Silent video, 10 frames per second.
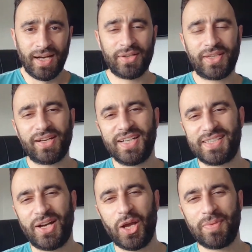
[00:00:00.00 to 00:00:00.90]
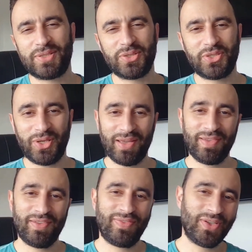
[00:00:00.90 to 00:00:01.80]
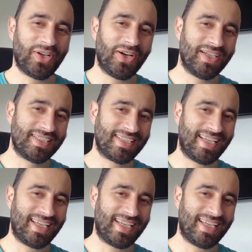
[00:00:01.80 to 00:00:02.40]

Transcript: Okay, guys, I hope that's not too heavy for you guys.